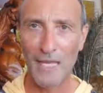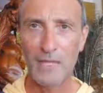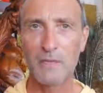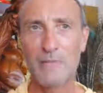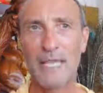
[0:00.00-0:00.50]

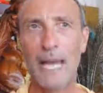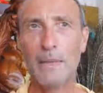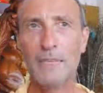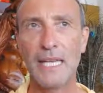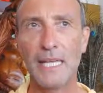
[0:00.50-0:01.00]

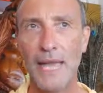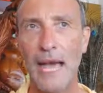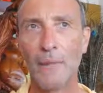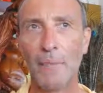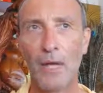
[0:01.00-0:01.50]
Sometimes it
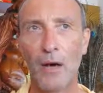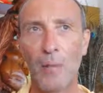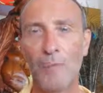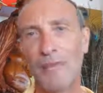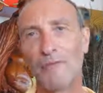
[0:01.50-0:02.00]
can't be all
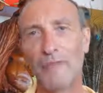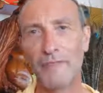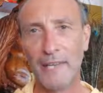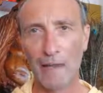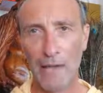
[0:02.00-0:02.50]
pink
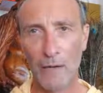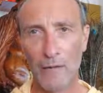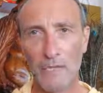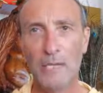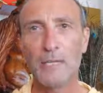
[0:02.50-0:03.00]
fluffy
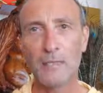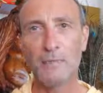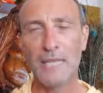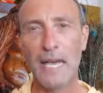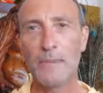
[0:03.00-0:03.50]
clouds.
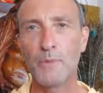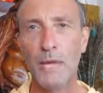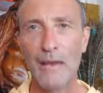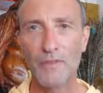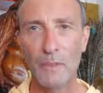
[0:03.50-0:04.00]
Sometimes we
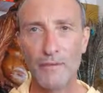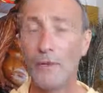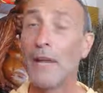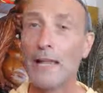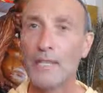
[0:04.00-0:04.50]
have to have a
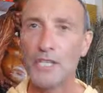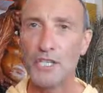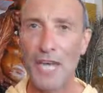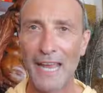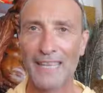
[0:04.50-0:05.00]
reality
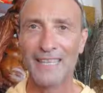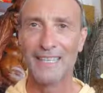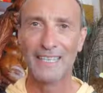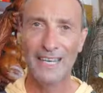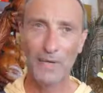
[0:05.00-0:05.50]
check
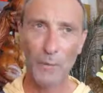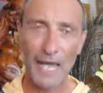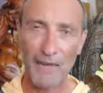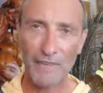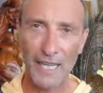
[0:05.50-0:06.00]
and we
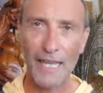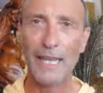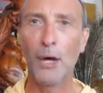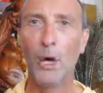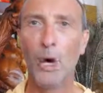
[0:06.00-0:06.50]
have to
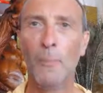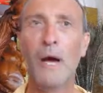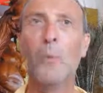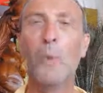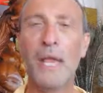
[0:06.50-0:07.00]
hit home
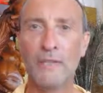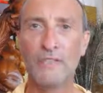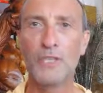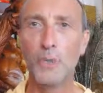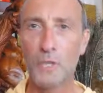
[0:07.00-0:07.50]
and we have
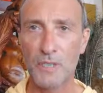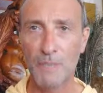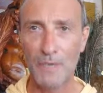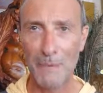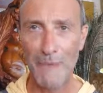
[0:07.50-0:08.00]
to do
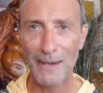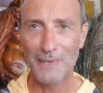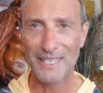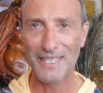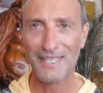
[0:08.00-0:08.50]
something
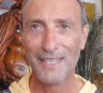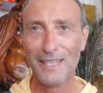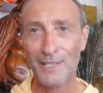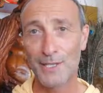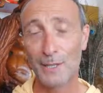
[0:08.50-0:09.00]
about it.
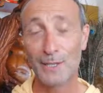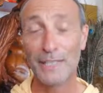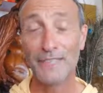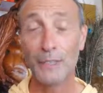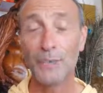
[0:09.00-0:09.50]
So
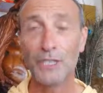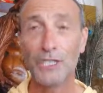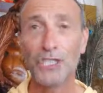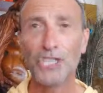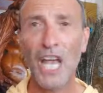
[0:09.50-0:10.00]
if you can
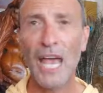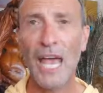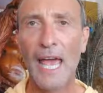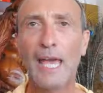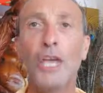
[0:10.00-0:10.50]

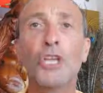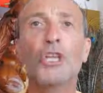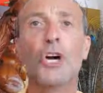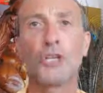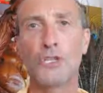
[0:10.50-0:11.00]
share
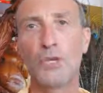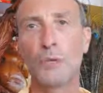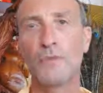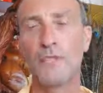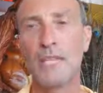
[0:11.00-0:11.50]
your
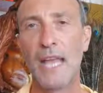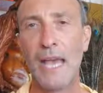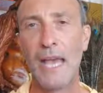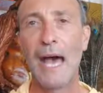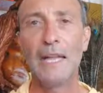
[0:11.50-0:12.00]
truth
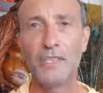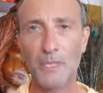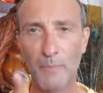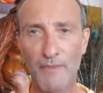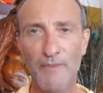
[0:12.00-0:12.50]
today and
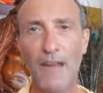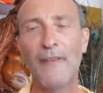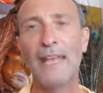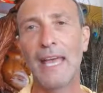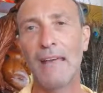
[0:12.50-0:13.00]
just be
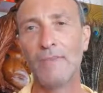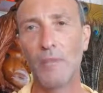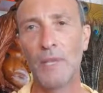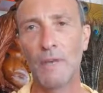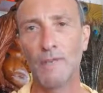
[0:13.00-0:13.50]
very careful
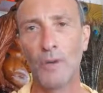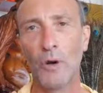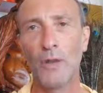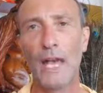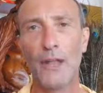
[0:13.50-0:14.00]
with your
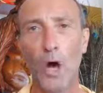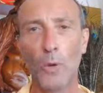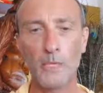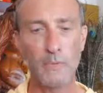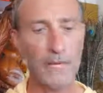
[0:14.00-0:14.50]
phone and
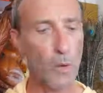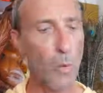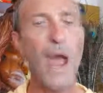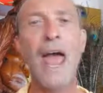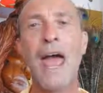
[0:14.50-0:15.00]
always be
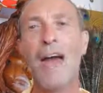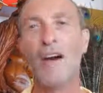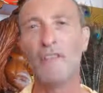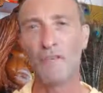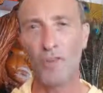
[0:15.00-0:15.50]
aware
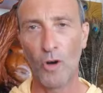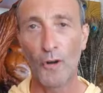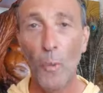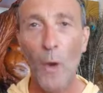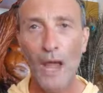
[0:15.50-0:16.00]
of your
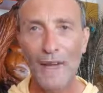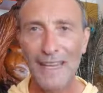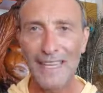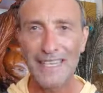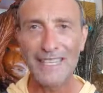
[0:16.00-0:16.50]
phone and where it
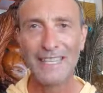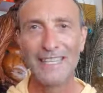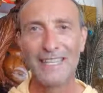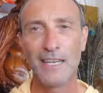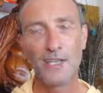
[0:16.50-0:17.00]
is,
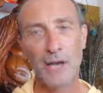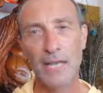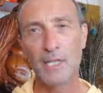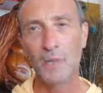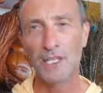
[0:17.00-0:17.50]
and try
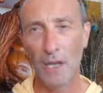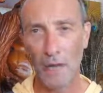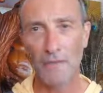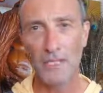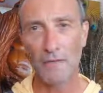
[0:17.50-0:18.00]
and switch it
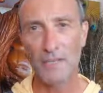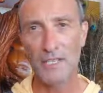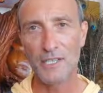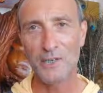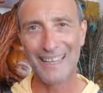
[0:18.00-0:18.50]
off as often
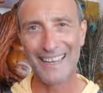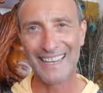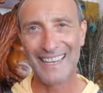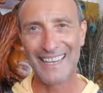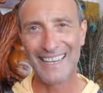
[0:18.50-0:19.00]
as you can,
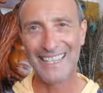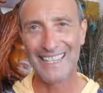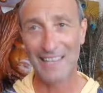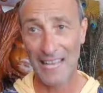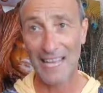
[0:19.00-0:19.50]

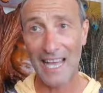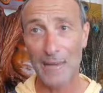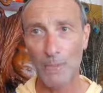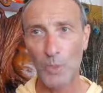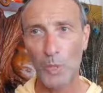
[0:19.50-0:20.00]
guys, like I
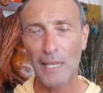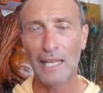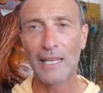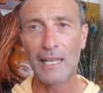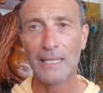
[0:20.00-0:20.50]
am doing
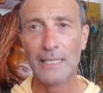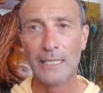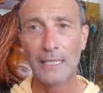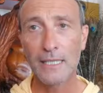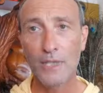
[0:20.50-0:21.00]
lately,
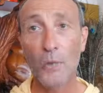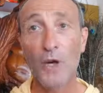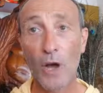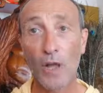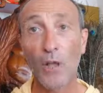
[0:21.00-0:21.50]
because
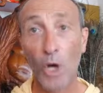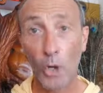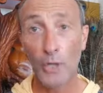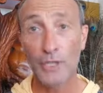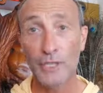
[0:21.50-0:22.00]
we're all
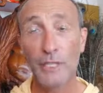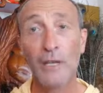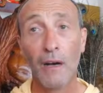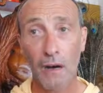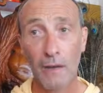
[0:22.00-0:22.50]
hooked
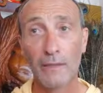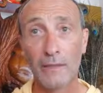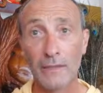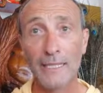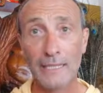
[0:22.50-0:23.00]
on
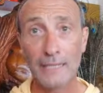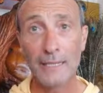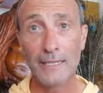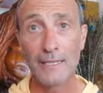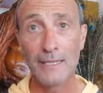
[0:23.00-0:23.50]
these
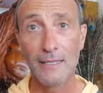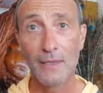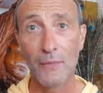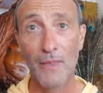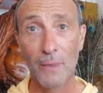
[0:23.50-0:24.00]
things,
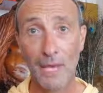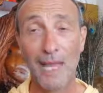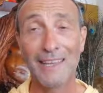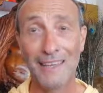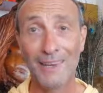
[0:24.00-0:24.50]
whether we
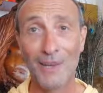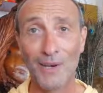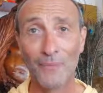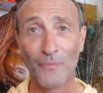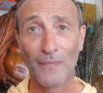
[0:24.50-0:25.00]
like it or
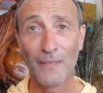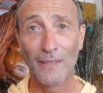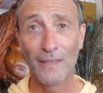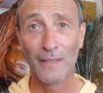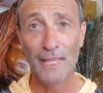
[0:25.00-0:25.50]
not.
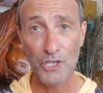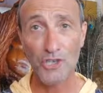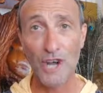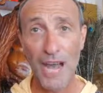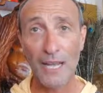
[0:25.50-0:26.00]
Let's
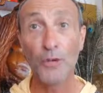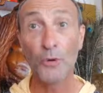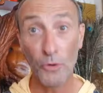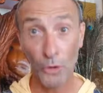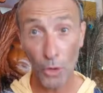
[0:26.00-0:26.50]
try and
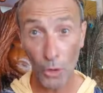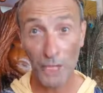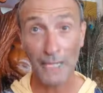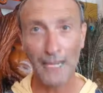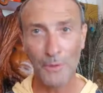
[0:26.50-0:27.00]

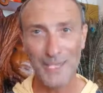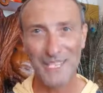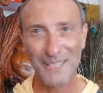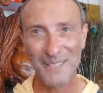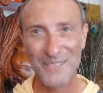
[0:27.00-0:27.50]
unhook
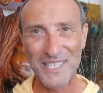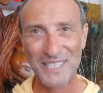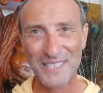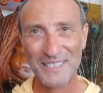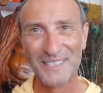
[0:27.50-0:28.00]
ourselves.
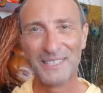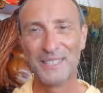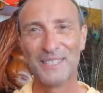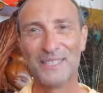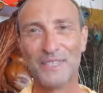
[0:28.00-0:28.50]

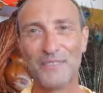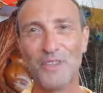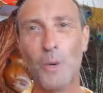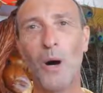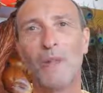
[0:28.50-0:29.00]
Love
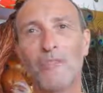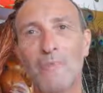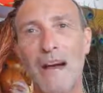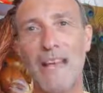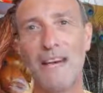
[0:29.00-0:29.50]
you all from
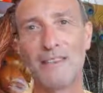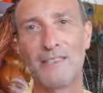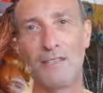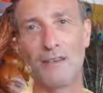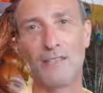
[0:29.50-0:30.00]
my heart
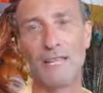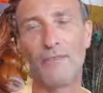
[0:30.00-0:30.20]
to yours.